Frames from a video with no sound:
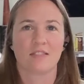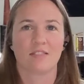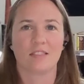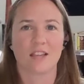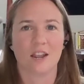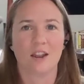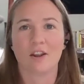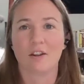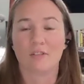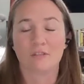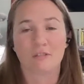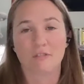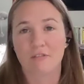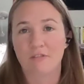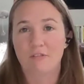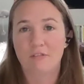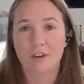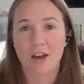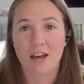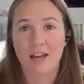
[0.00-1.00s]
They're
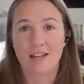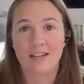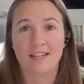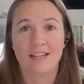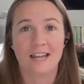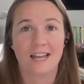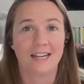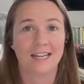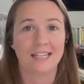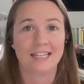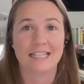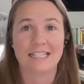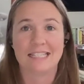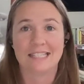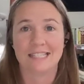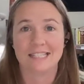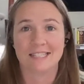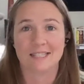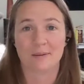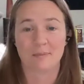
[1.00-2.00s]
fun and
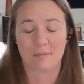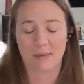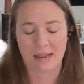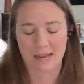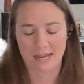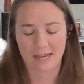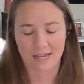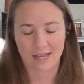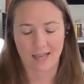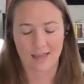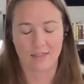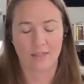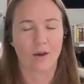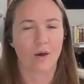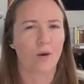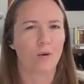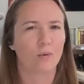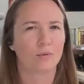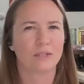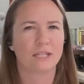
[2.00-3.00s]
easy to make, and the
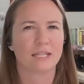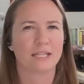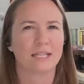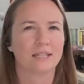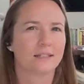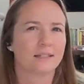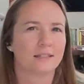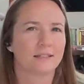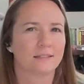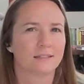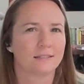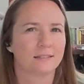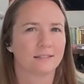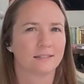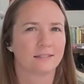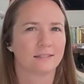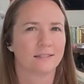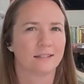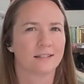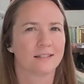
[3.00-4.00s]
only
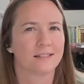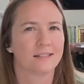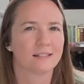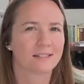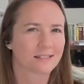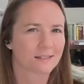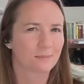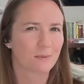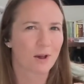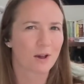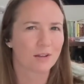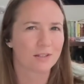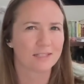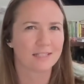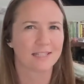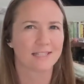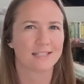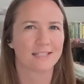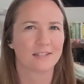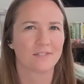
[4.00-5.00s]
small
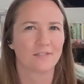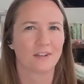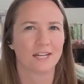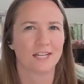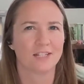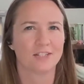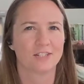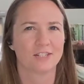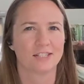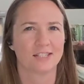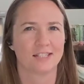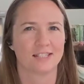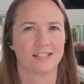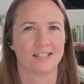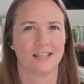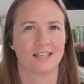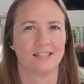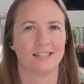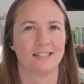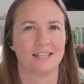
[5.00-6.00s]
disadvantage is
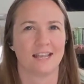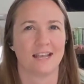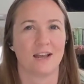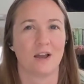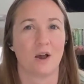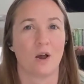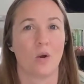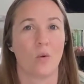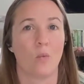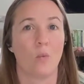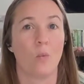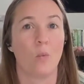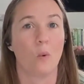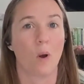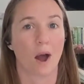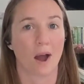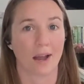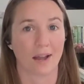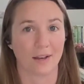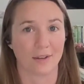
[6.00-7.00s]
they take a
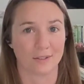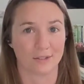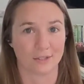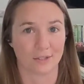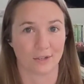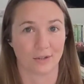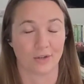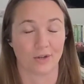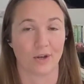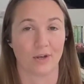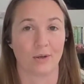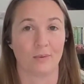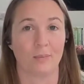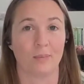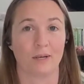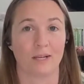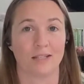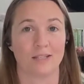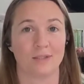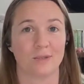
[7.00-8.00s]
while to cook
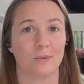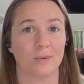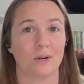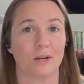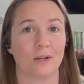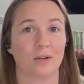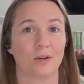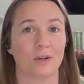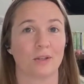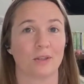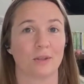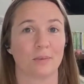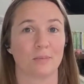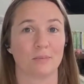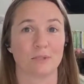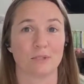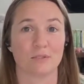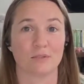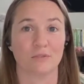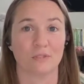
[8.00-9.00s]
because you want to cook them
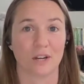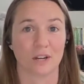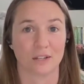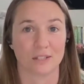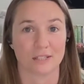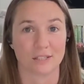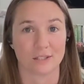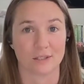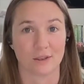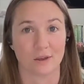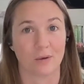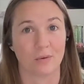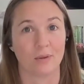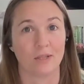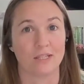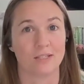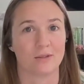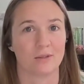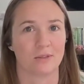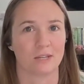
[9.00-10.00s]
very
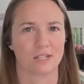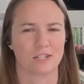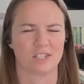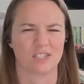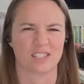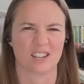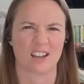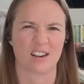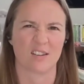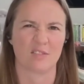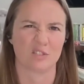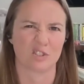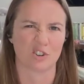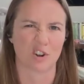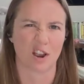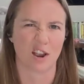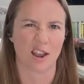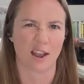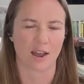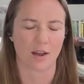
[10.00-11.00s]
slowly so they just kind of
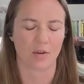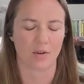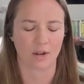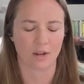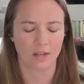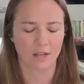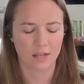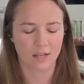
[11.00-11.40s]
dry out.